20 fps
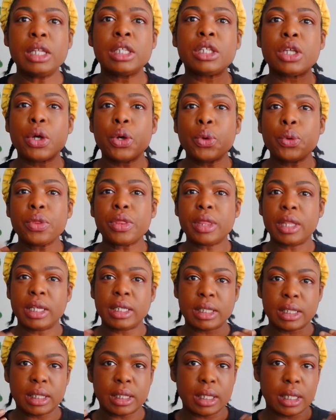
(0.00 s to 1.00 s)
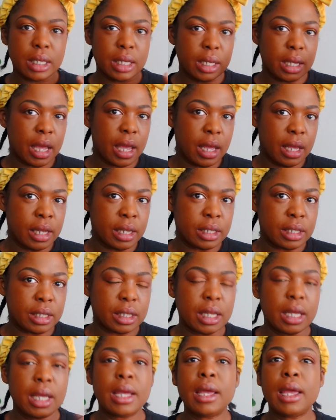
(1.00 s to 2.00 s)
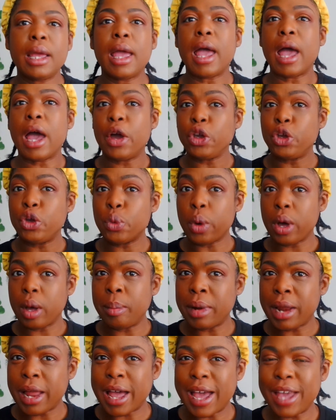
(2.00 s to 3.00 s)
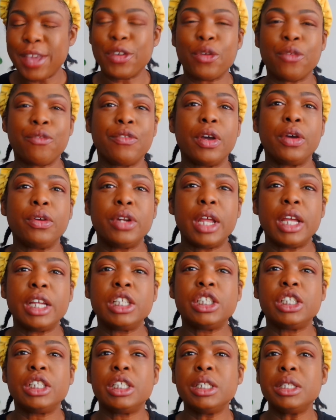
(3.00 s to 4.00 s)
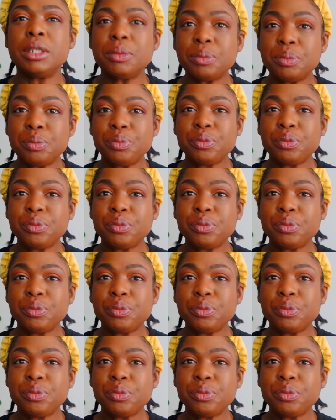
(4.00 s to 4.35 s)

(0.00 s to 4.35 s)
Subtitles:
So this is how you apply your foundation.